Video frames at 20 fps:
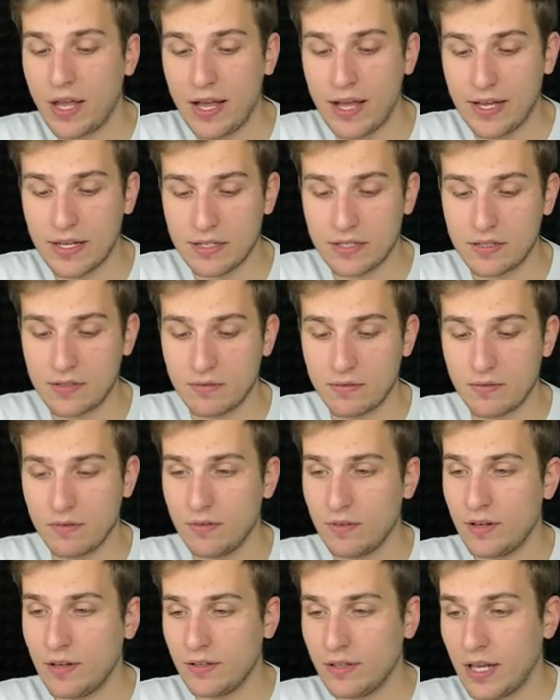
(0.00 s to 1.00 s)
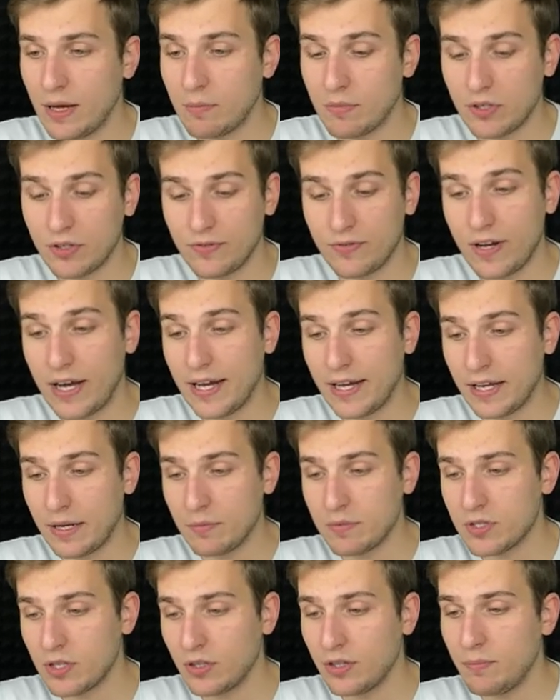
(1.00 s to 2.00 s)
as number of
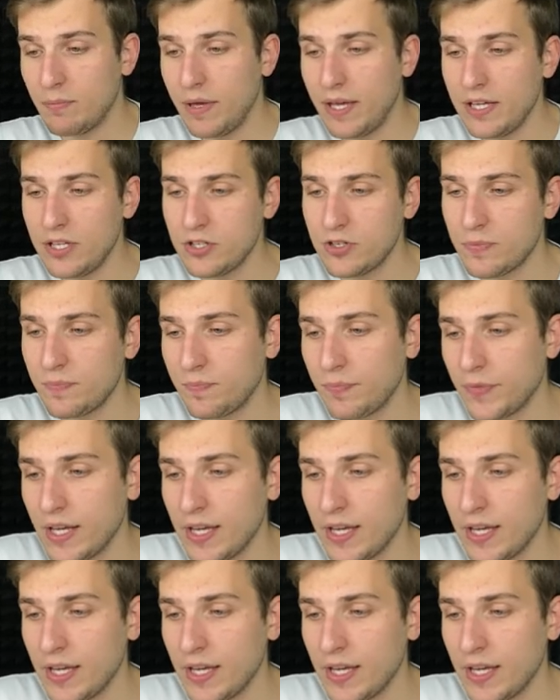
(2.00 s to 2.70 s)
items on the page.